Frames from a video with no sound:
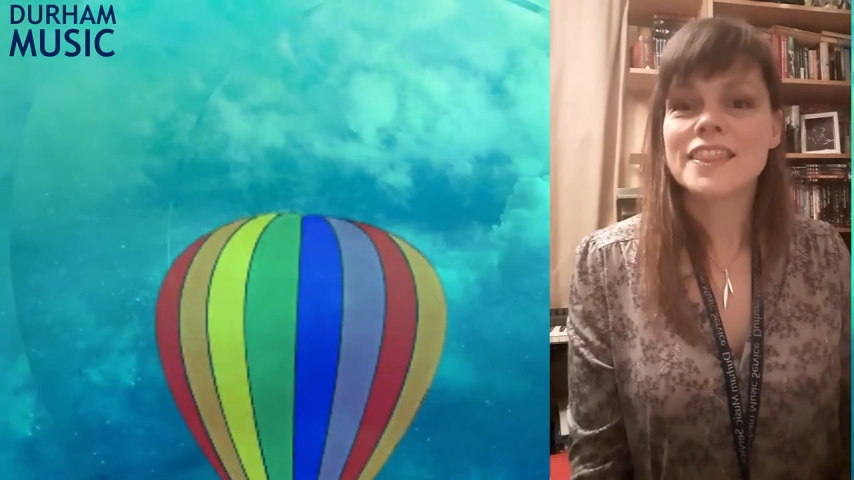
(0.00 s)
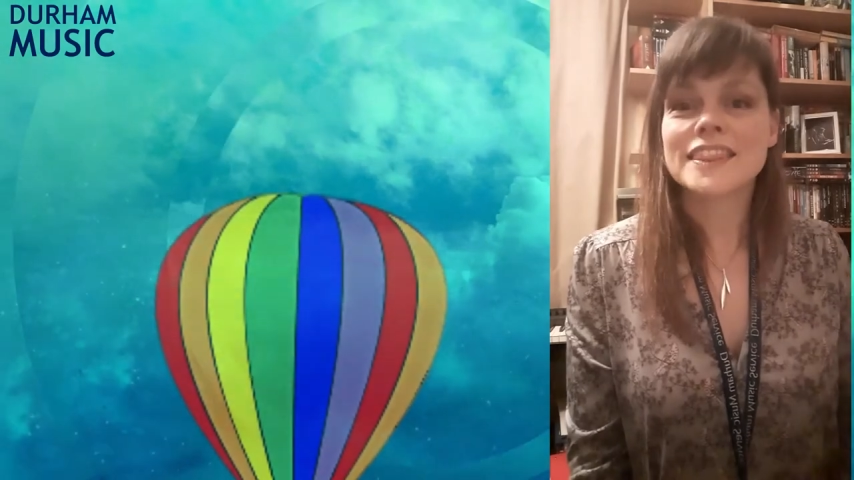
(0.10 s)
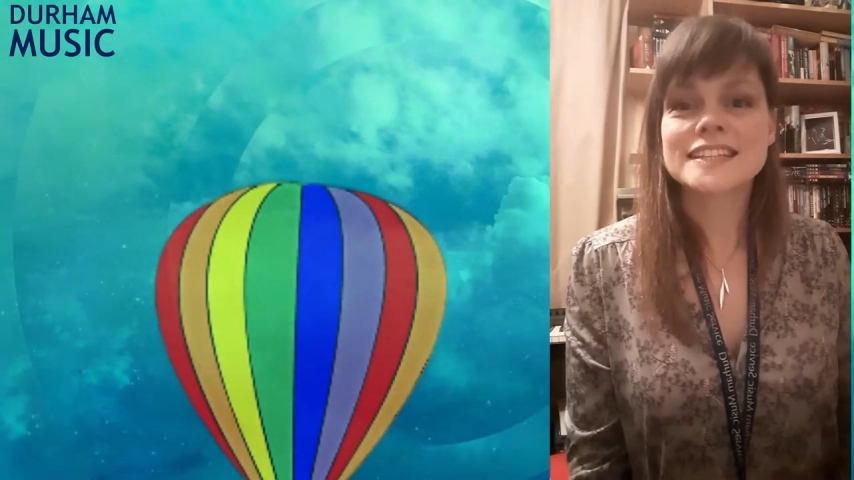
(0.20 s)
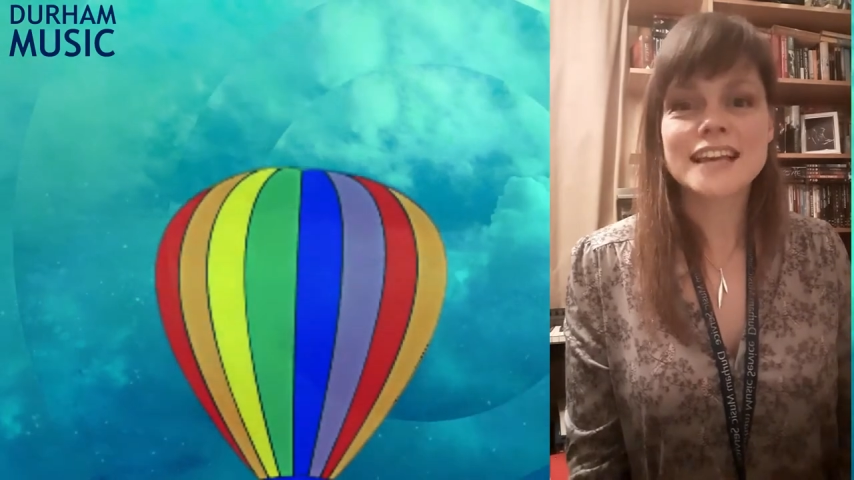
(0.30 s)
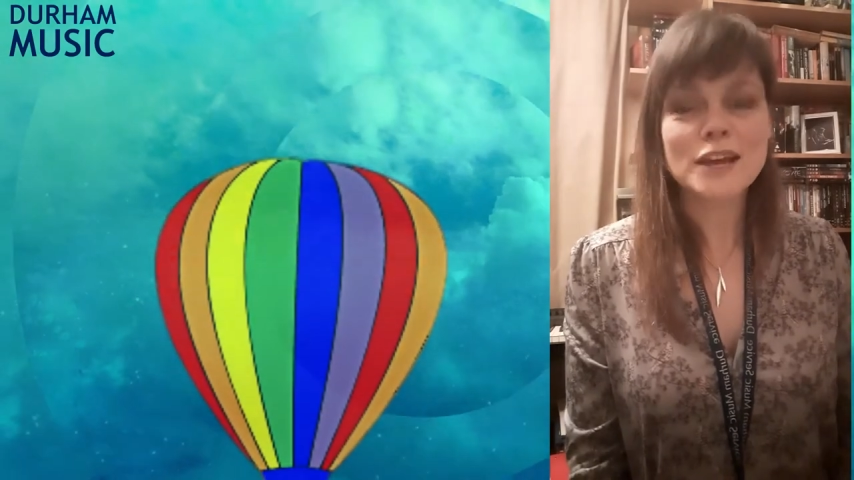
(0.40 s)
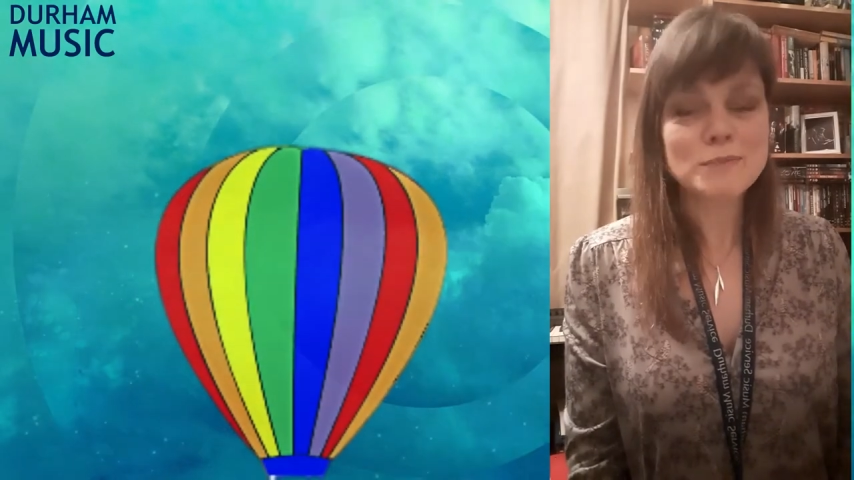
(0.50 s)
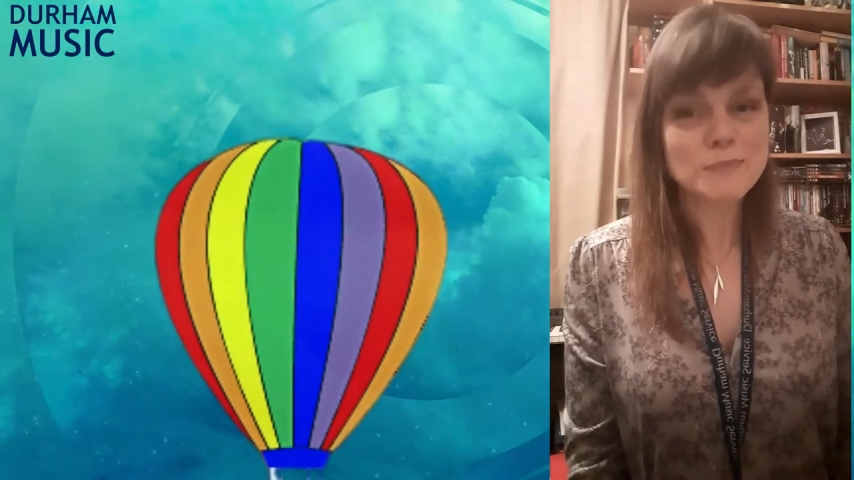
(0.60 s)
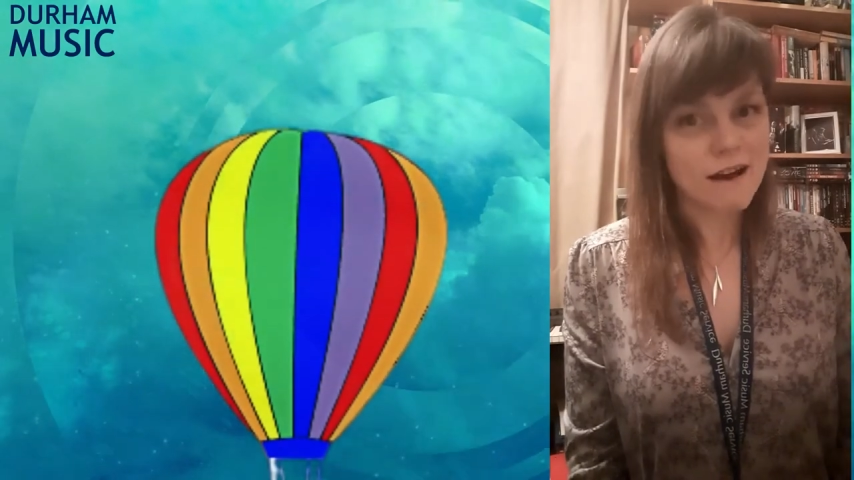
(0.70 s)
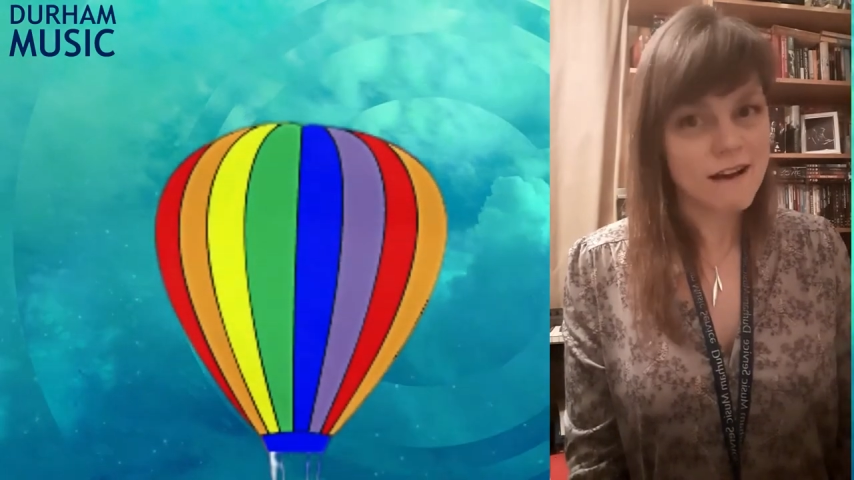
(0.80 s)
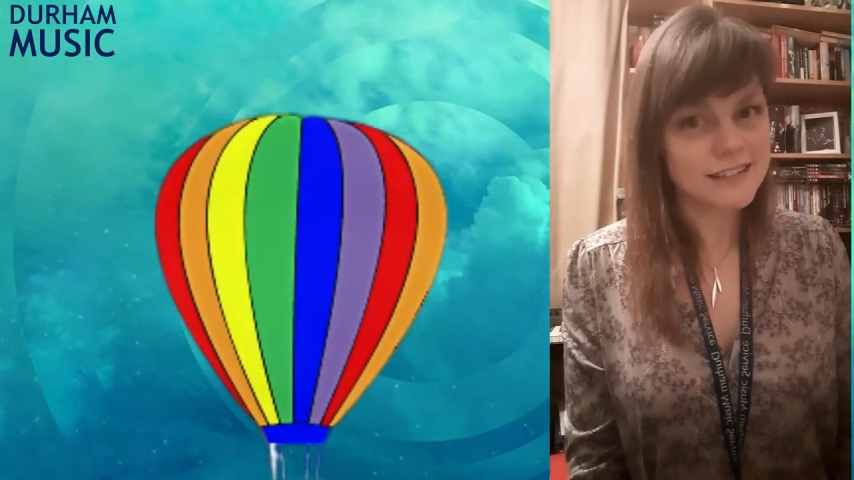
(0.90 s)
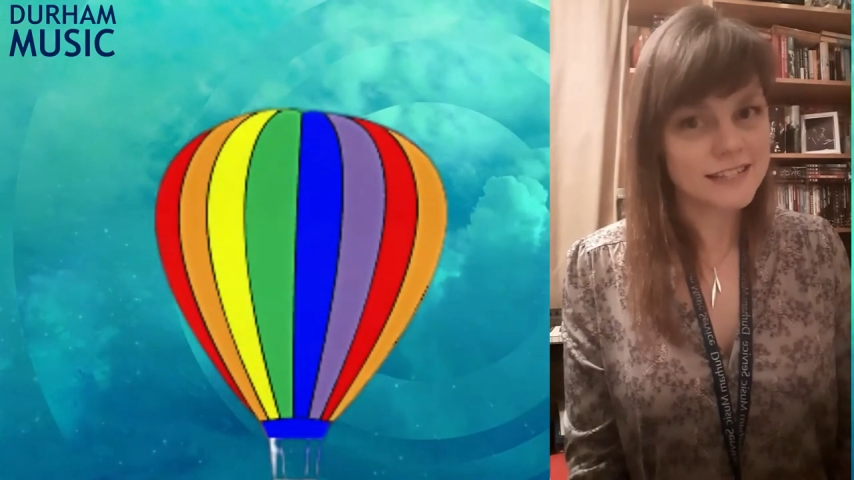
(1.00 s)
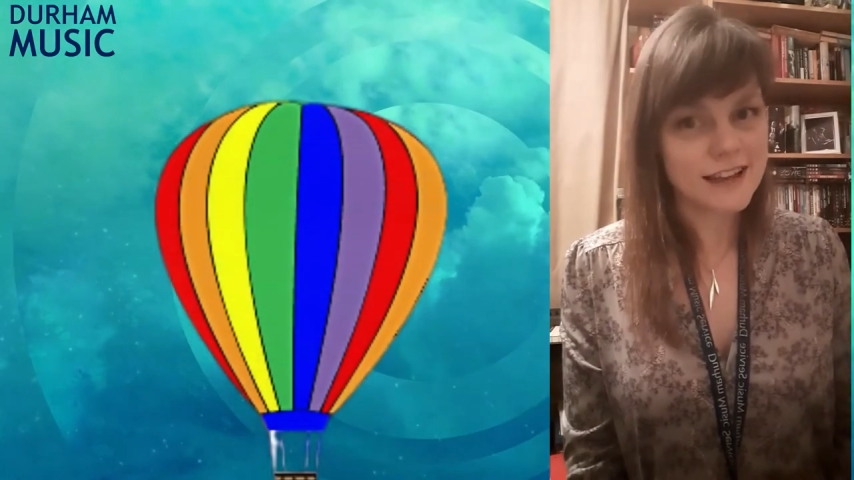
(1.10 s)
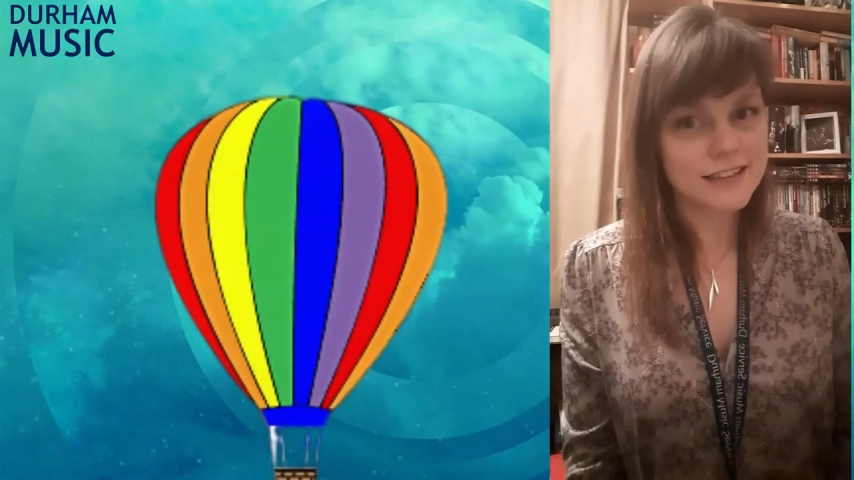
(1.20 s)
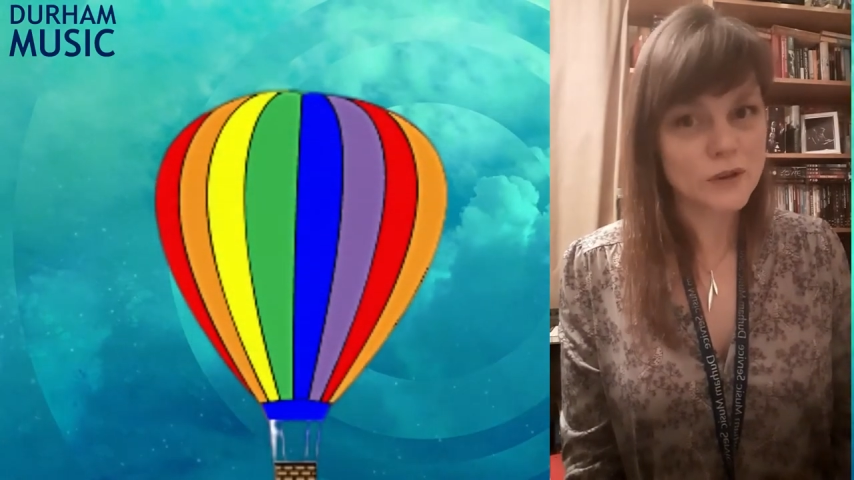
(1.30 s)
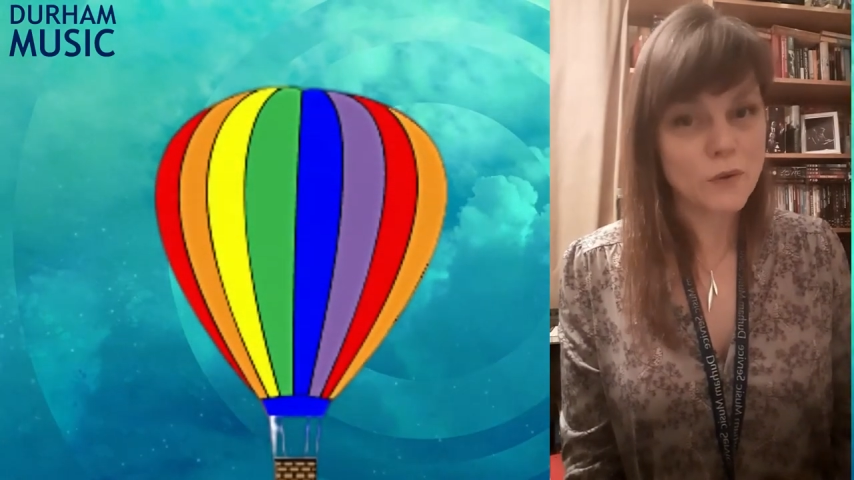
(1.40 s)
The second part
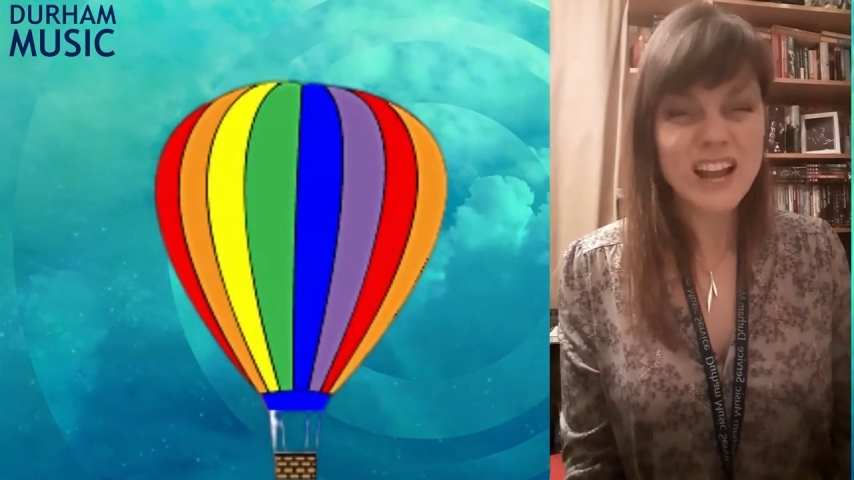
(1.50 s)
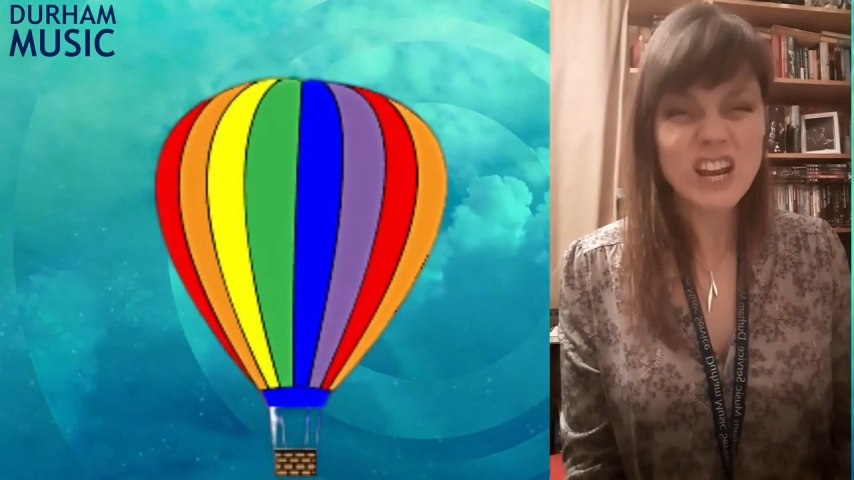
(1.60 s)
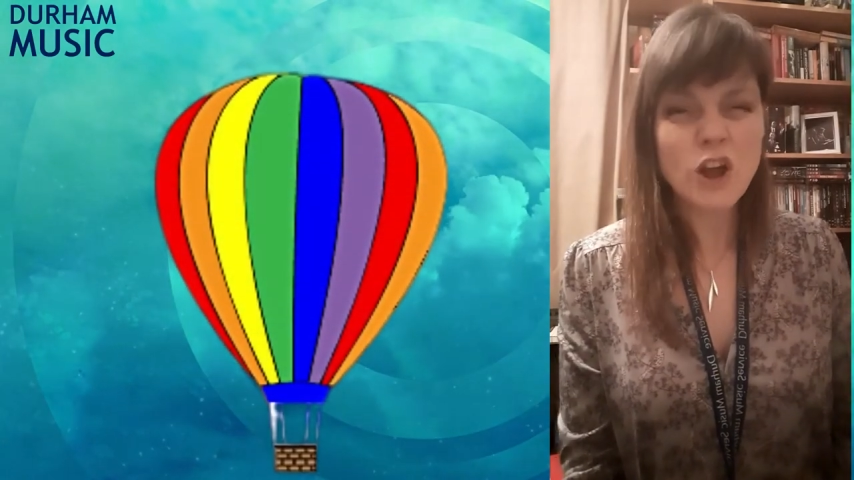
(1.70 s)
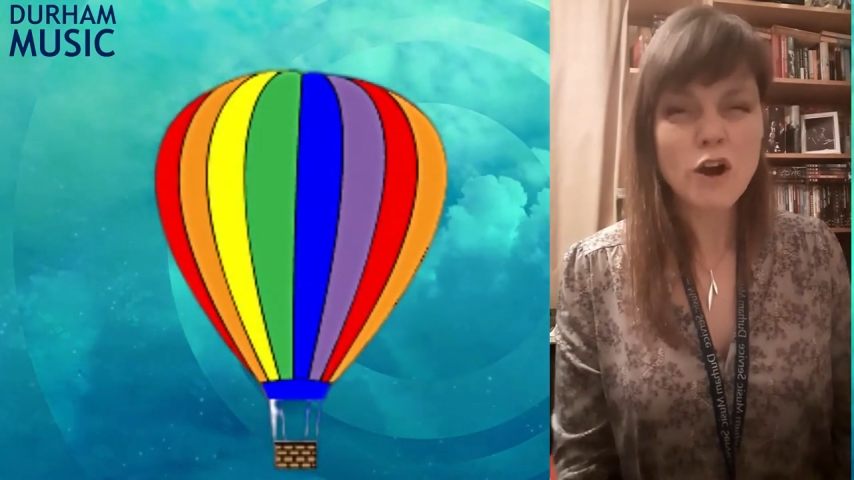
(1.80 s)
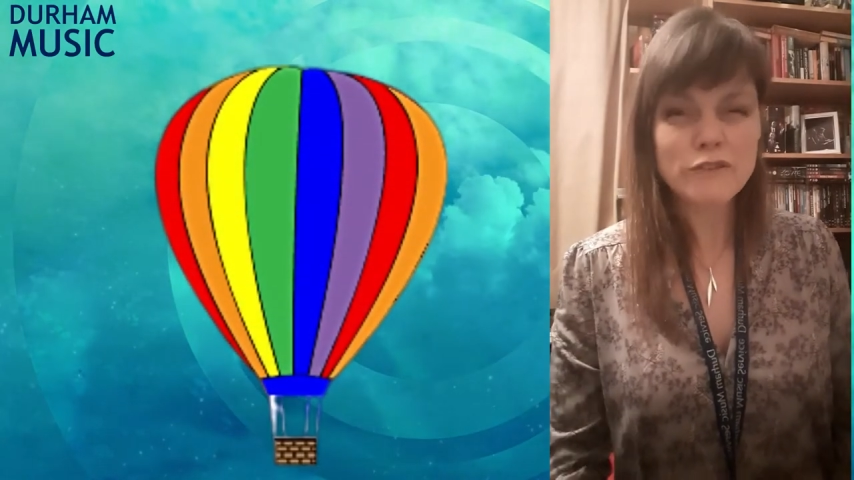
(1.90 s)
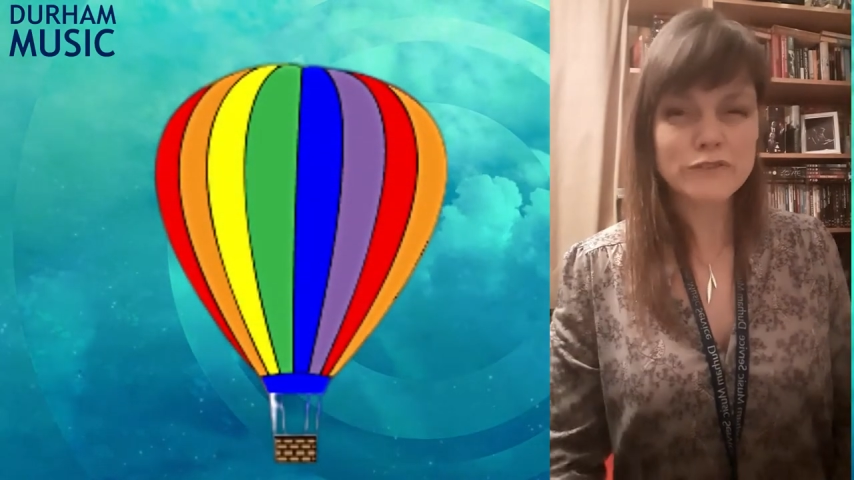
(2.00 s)
has quite long